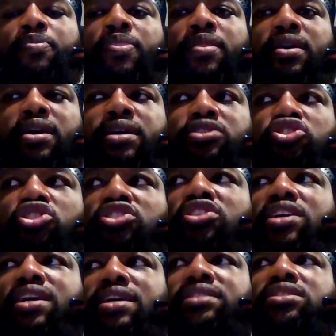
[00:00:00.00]
It
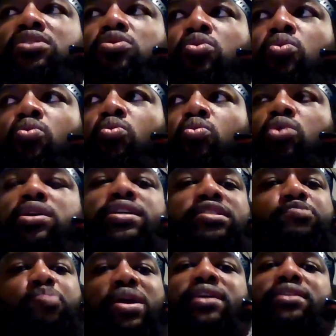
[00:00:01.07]
just isn't what it's
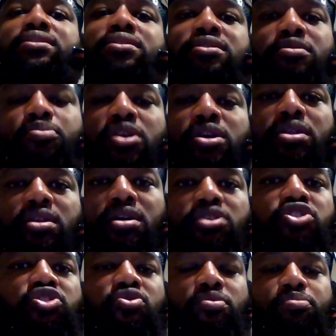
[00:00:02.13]
painted to be in the
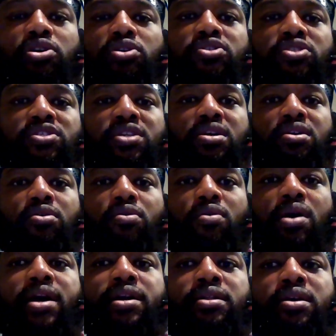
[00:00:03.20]
history books,
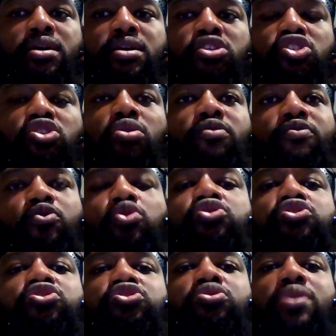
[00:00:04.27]
right? So it
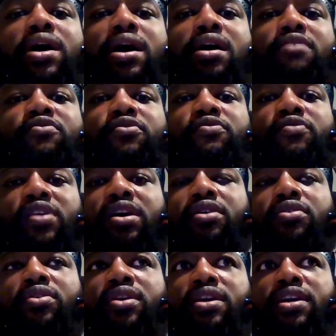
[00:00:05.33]
forces you to have a
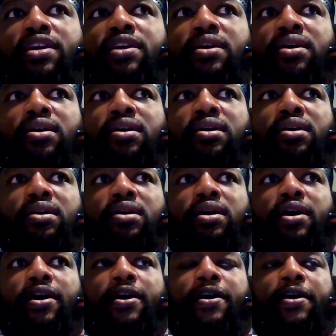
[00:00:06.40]
very
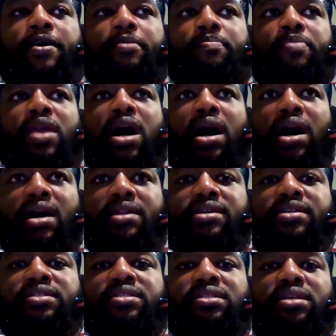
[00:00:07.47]

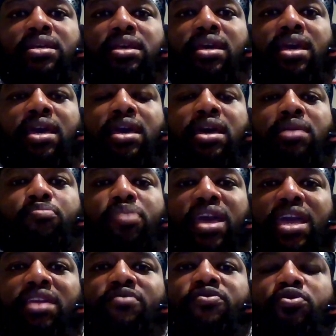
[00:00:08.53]
honest and
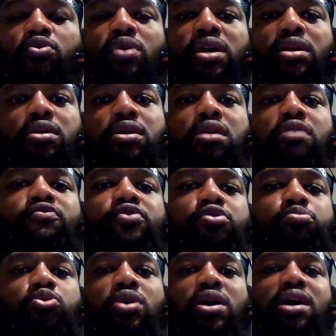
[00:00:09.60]
painful and
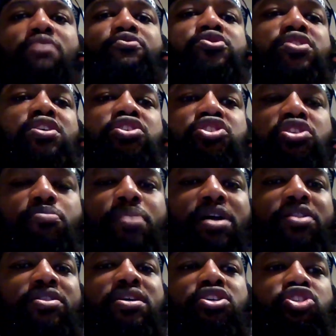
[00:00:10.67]
uncomfortable conversation
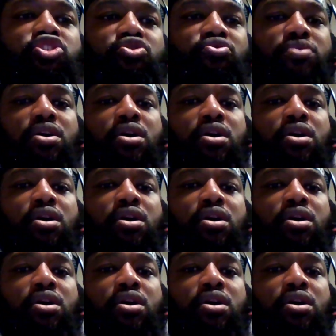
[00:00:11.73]
about the history